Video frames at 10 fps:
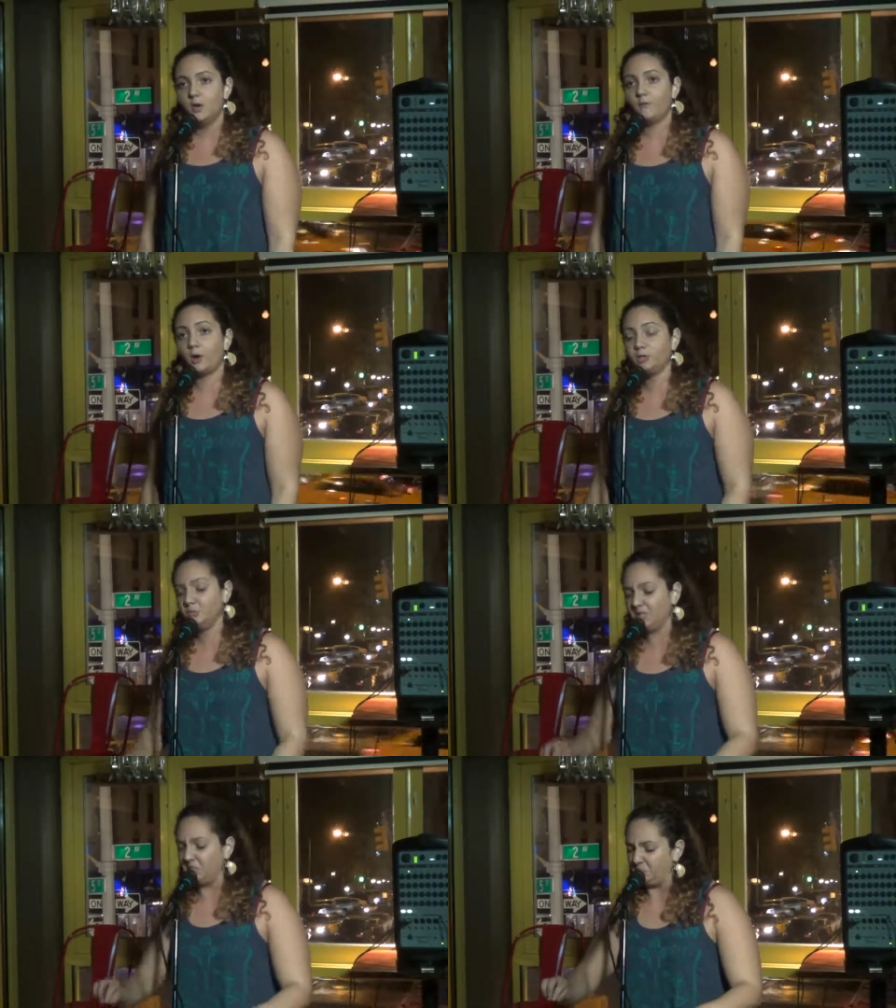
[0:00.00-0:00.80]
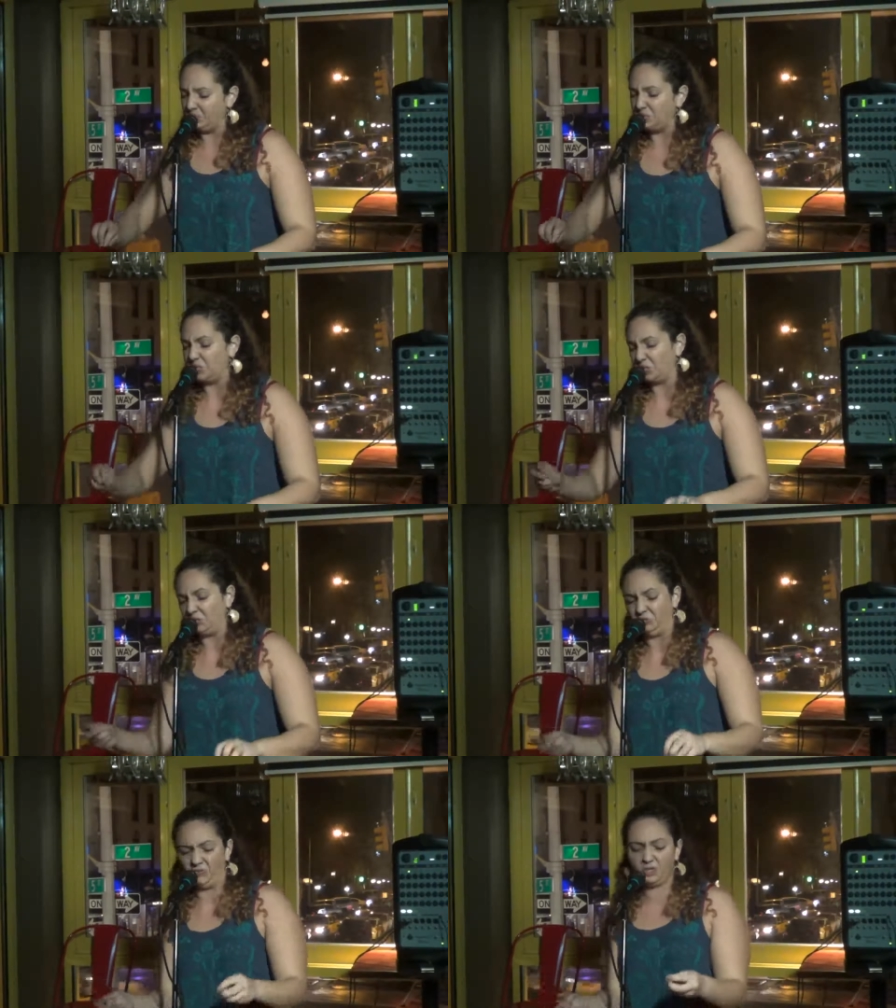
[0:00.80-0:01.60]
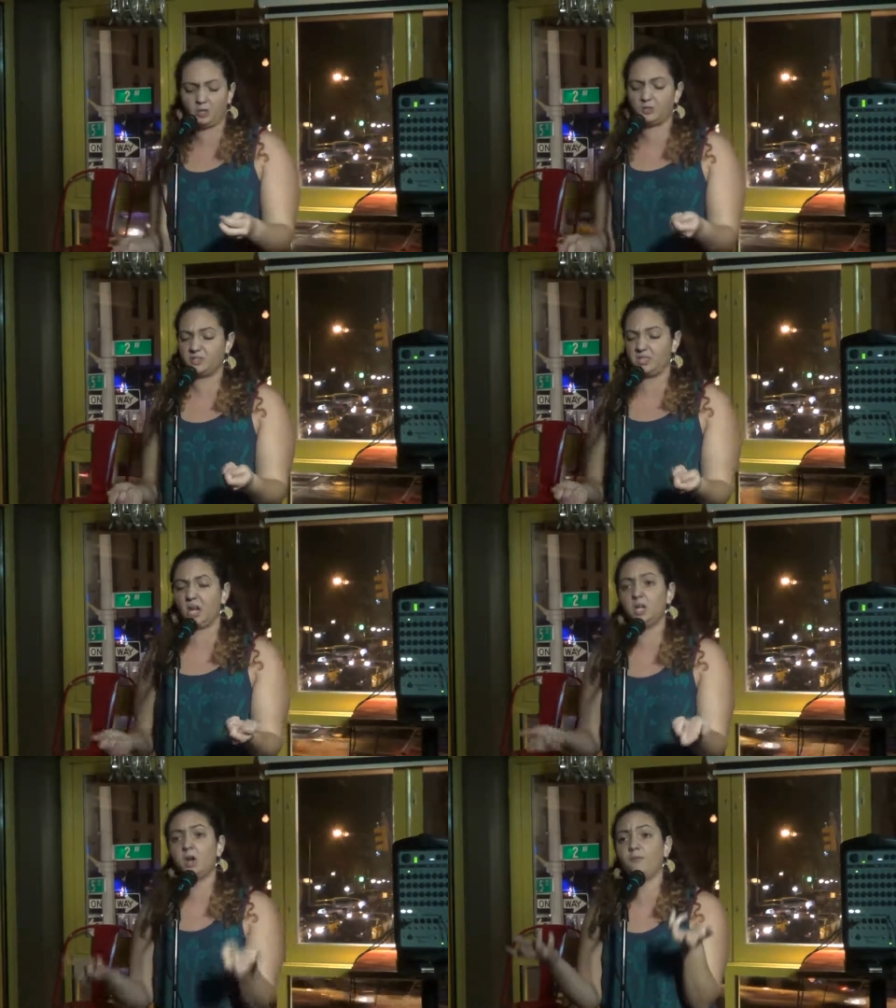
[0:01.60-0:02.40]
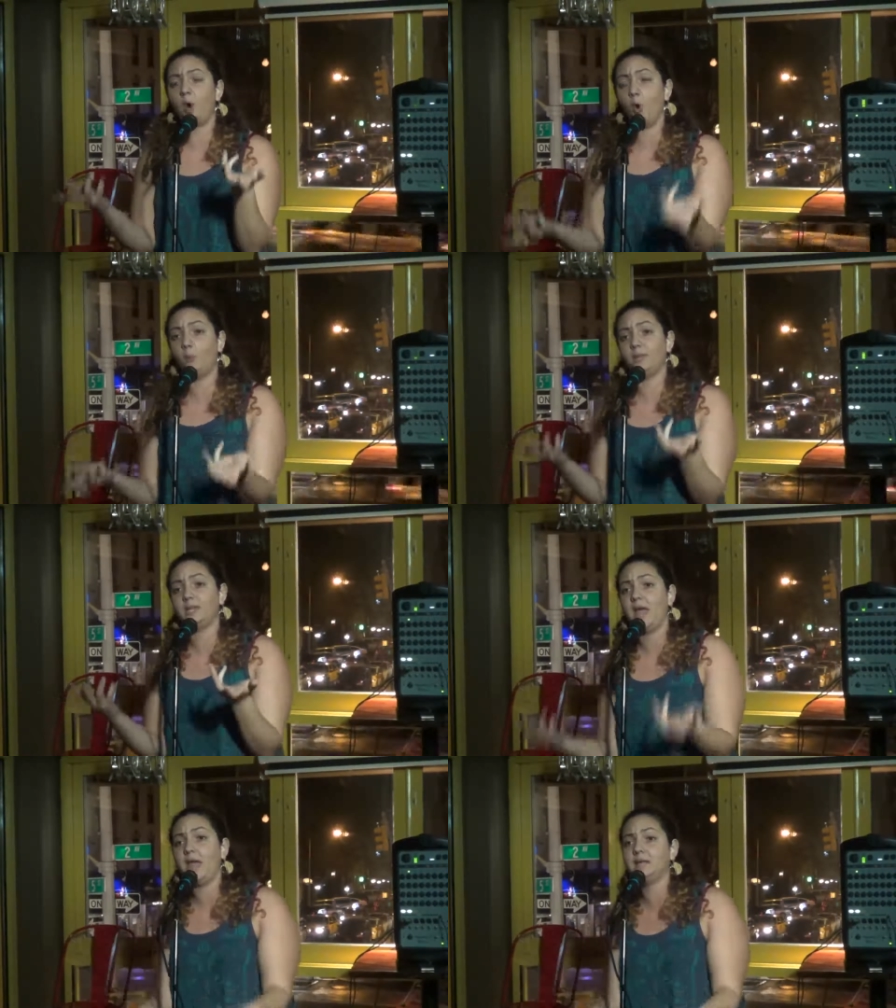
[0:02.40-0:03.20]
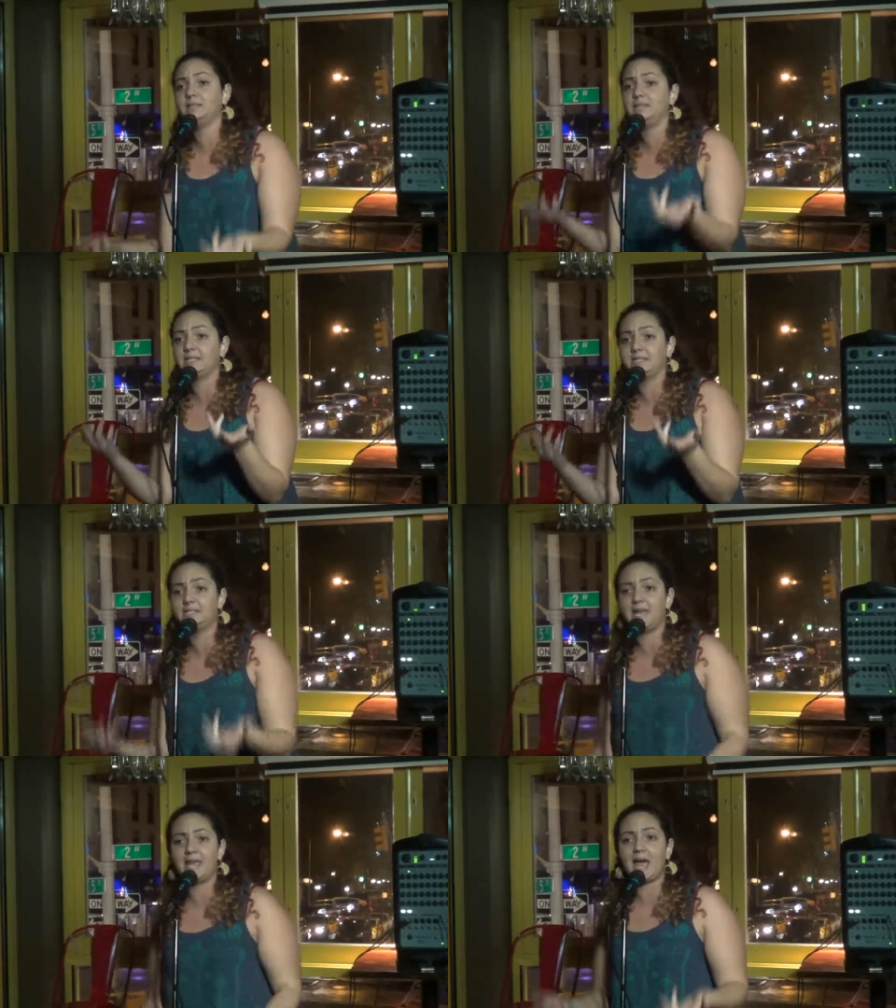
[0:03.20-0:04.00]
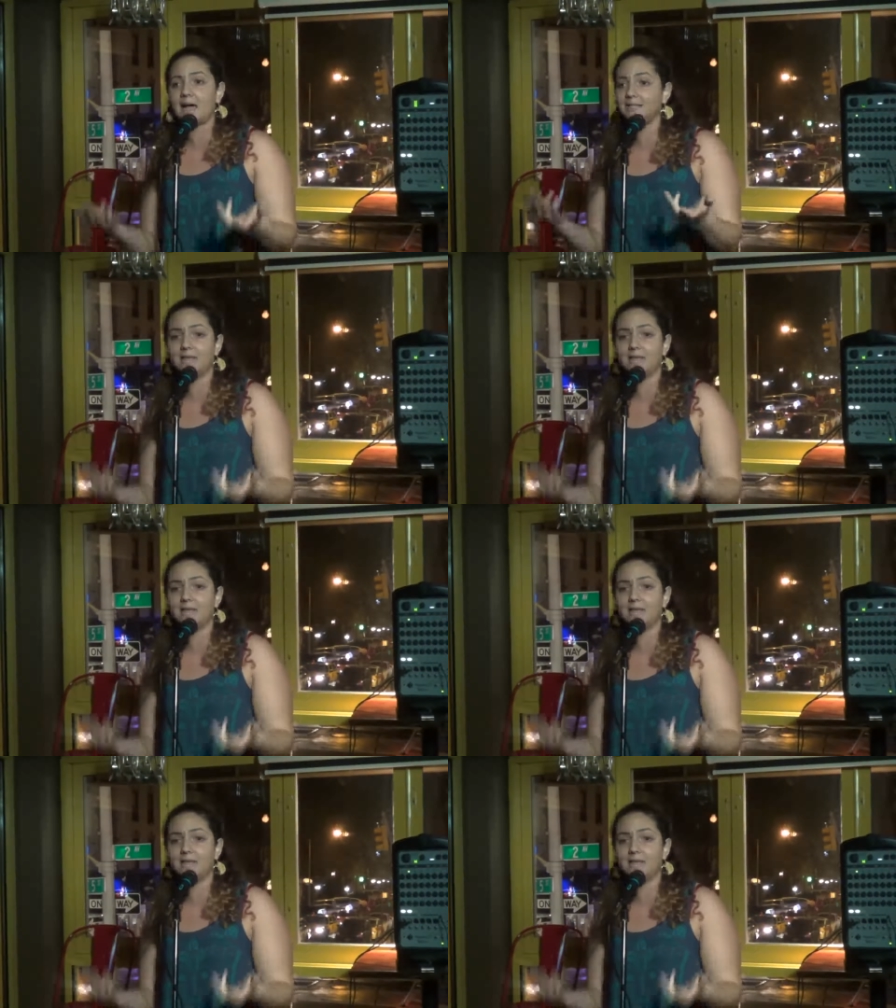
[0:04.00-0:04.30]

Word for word: Far too many pinching fingers and not enough open hands. Yes, the day I